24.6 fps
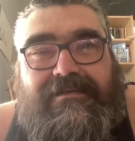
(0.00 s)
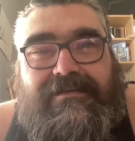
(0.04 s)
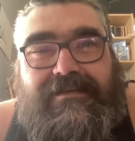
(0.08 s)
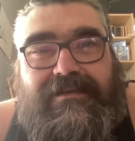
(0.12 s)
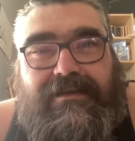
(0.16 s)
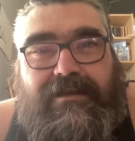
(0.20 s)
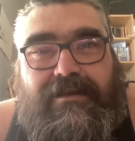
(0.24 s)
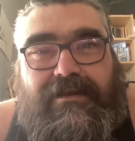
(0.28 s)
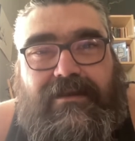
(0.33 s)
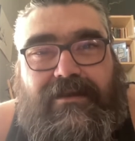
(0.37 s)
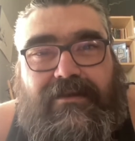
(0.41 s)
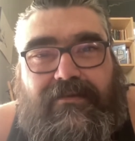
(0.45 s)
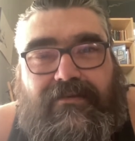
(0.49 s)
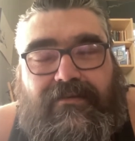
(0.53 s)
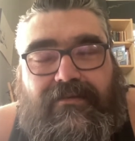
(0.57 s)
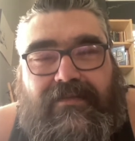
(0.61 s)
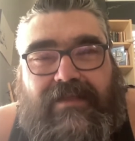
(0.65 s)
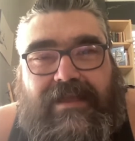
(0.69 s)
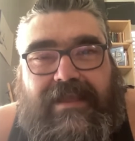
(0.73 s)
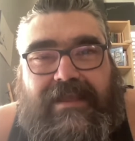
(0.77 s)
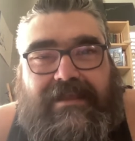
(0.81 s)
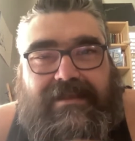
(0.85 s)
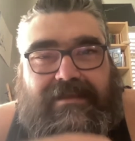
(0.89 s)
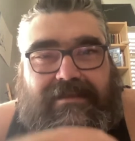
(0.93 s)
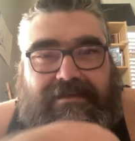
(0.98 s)
You know,
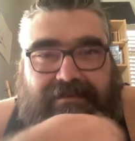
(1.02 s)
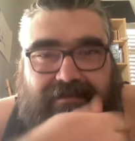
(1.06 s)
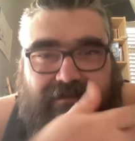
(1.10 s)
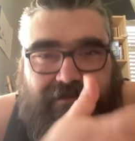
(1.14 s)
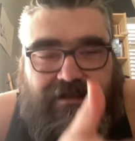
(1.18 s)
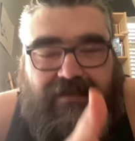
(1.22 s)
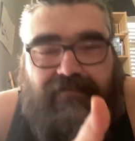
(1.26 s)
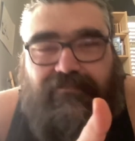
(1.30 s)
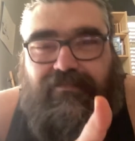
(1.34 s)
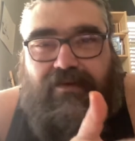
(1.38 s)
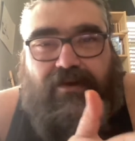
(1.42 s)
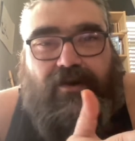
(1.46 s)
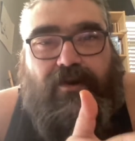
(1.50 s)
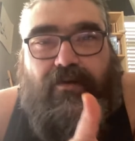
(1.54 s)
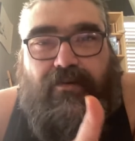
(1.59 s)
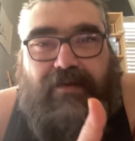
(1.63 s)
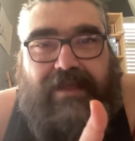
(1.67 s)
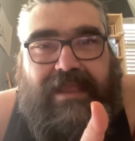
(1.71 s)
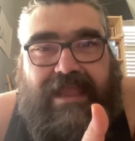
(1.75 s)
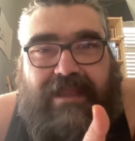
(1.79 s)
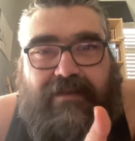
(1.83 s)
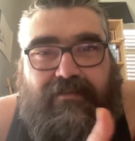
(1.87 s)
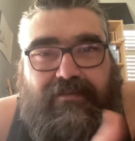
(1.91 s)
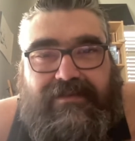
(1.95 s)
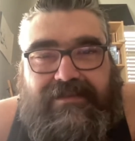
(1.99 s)
like, if you're
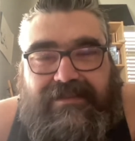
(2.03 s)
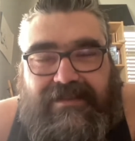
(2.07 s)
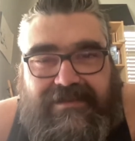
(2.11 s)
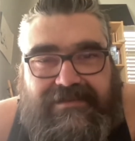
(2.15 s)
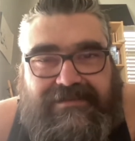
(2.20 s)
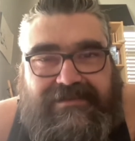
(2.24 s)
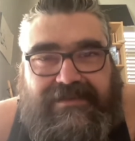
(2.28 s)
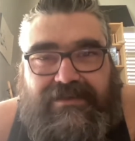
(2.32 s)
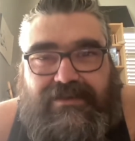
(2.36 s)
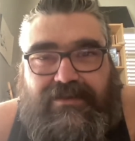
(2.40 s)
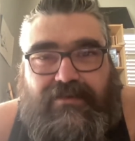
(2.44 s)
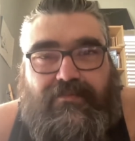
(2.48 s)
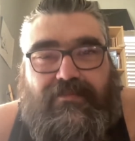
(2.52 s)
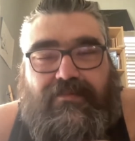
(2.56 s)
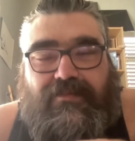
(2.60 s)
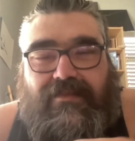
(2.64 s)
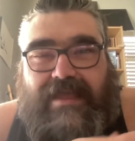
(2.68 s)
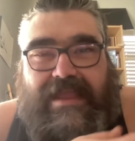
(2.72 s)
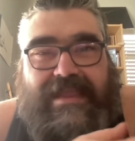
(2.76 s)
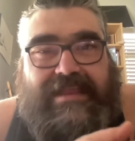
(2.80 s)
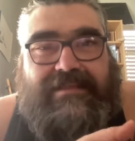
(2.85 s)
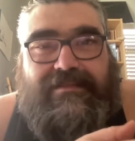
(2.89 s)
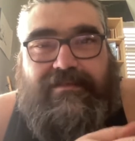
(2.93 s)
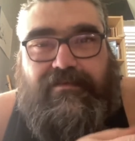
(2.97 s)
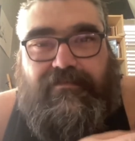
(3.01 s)
okay with this and you
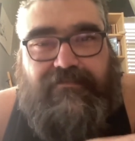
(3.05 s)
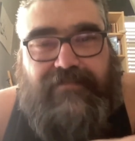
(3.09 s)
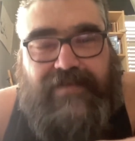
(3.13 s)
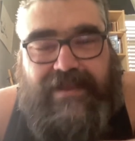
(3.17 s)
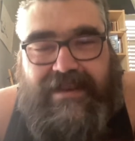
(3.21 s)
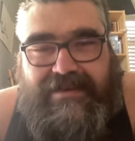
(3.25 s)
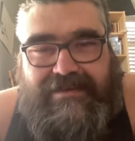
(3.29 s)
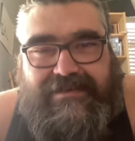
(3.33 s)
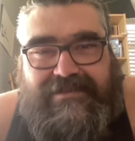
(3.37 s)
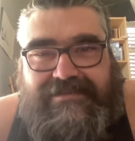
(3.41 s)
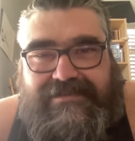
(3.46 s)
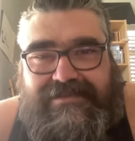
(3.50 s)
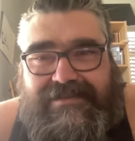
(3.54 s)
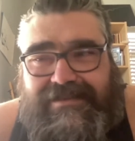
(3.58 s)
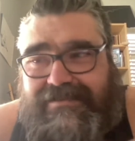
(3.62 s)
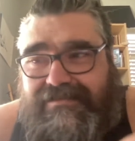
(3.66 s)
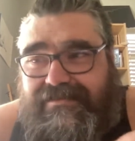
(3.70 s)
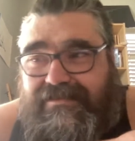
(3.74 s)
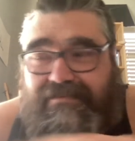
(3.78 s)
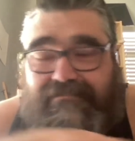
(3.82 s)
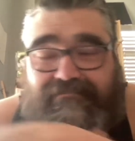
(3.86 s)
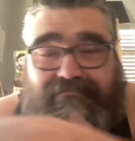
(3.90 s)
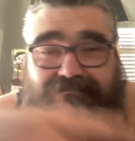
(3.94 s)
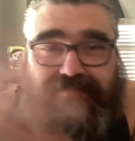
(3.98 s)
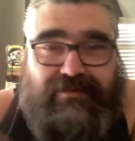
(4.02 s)
like the fantasy,
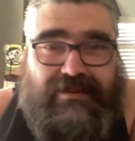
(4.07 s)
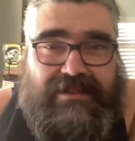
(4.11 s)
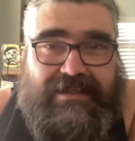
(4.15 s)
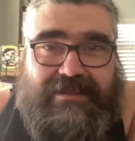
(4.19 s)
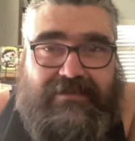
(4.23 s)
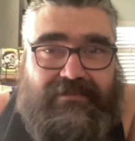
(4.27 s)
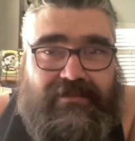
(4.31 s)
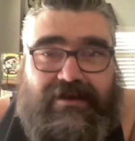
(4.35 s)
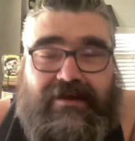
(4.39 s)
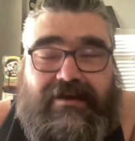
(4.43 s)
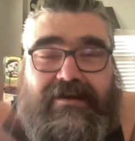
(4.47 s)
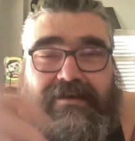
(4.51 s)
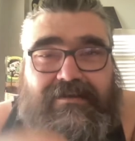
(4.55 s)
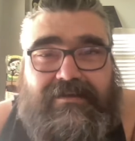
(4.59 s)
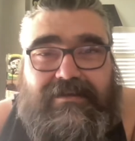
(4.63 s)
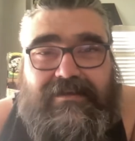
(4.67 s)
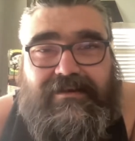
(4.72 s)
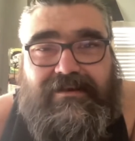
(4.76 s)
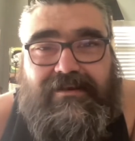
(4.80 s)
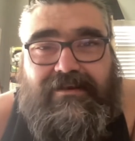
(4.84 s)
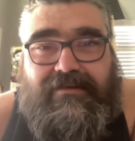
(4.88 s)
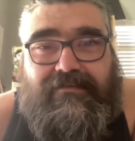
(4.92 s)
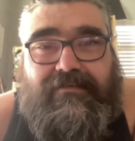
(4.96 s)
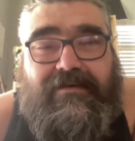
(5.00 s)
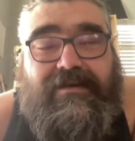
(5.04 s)
then play along, you
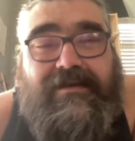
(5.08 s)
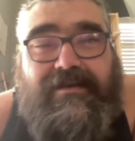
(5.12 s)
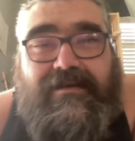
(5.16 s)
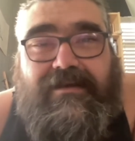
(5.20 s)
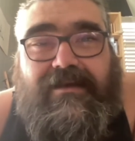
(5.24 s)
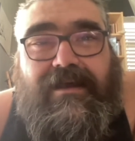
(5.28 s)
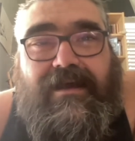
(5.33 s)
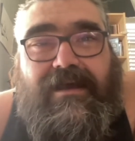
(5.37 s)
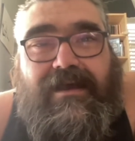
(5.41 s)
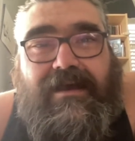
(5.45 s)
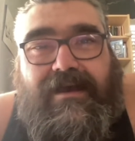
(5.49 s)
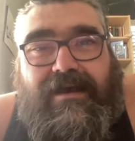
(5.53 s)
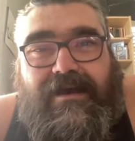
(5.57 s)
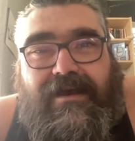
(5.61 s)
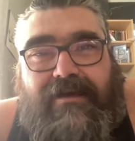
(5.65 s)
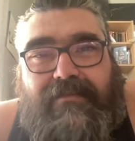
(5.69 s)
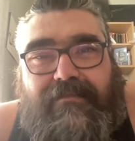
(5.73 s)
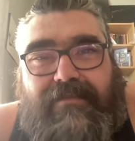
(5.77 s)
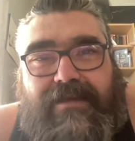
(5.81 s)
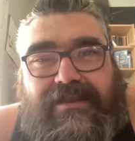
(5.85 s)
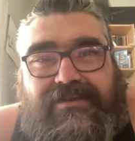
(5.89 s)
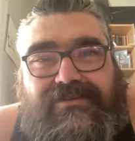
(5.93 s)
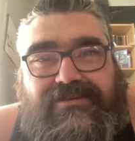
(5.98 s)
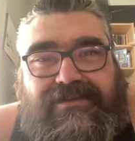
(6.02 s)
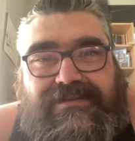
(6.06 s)
know,
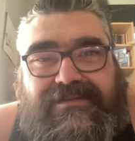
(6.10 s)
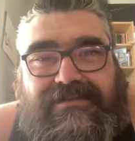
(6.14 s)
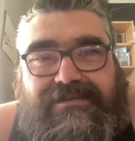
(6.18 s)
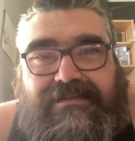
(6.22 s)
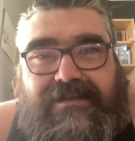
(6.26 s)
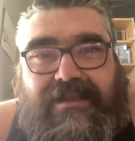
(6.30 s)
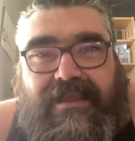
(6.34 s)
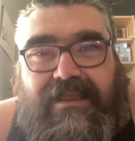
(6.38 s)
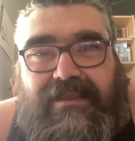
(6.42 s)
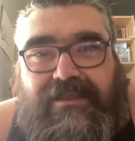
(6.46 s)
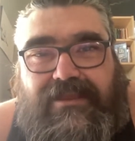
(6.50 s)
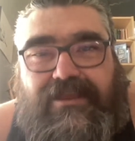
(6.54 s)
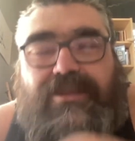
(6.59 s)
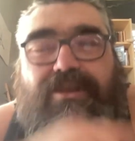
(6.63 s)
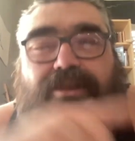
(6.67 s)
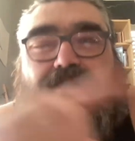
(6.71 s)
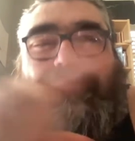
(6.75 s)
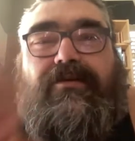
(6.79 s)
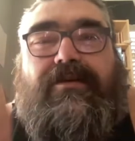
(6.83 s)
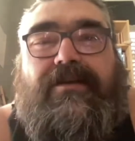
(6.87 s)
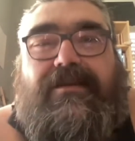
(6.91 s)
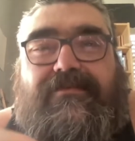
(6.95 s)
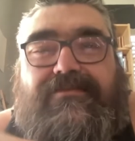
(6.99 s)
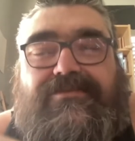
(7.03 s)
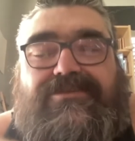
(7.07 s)
and just
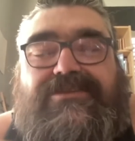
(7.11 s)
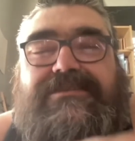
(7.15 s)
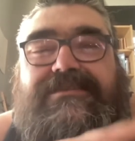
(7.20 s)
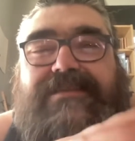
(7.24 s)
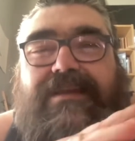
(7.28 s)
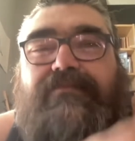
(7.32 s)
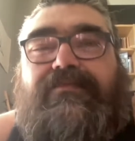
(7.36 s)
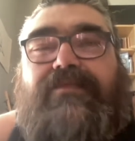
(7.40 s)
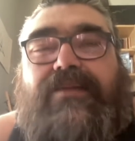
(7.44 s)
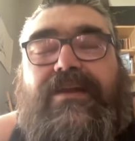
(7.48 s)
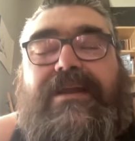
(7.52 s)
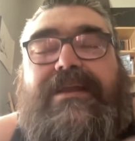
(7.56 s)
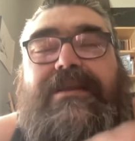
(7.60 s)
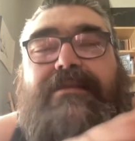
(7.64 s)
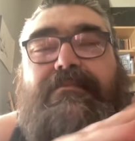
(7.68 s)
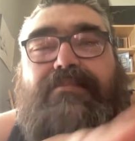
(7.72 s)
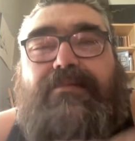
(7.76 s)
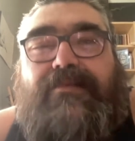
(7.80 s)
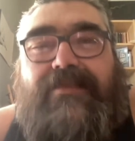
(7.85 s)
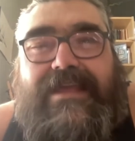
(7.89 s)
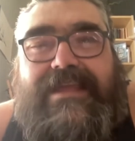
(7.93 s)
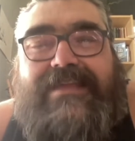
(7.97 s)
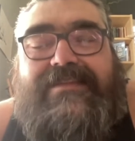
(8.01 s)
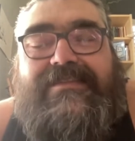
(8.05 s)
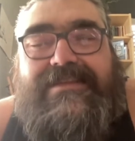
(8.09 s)
if you're going to
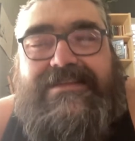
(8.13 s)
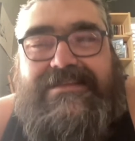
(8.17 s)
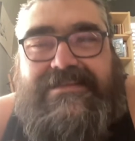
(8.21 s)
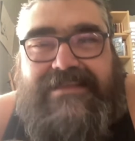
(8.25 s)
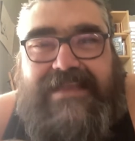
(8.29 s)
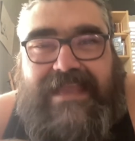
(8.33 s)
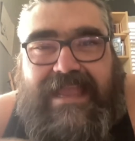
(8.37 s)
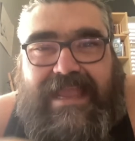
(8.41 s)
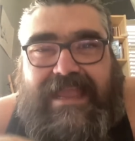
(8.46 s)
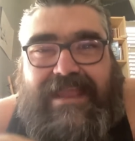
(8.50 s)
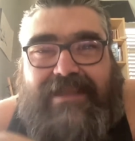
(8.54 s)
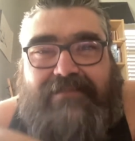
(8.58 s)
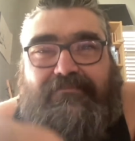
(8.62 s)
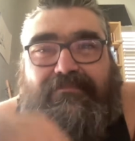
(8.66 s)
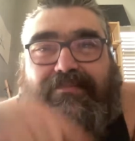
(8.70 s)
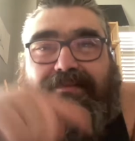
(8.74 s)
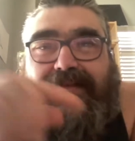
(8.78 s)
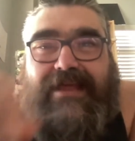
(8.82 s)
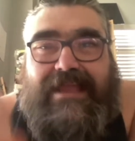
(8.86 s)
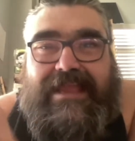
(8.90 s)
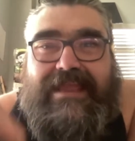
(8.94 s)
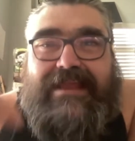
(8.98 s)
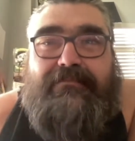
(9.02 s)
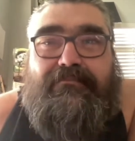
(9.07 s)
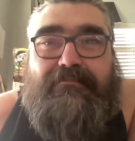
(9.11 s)
play this game,
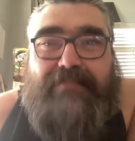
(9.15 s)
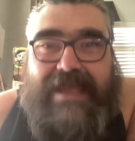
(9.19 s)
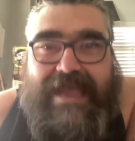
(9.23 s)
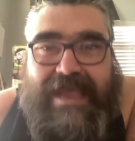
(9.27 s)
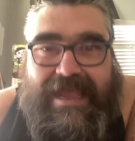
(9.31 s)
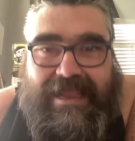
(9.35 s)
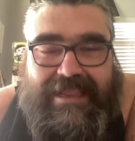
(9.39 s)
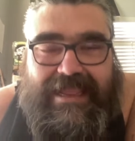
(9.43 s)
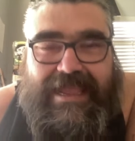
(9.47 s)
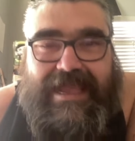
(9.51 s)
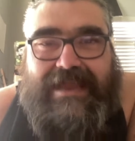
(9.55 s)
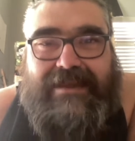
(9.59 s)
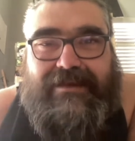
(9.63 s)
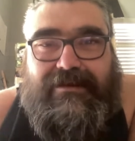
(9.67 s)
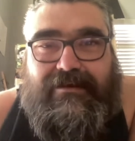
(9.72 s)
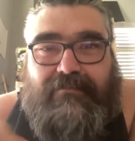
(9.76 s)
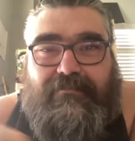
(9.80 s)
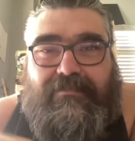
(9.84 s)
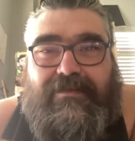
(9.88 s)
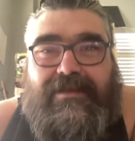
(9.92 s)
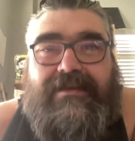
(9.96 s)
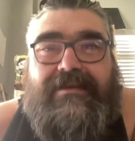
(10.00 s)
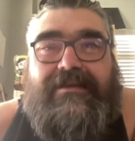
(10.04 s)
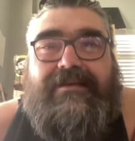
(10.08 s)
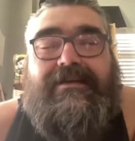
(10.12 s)
play it back at them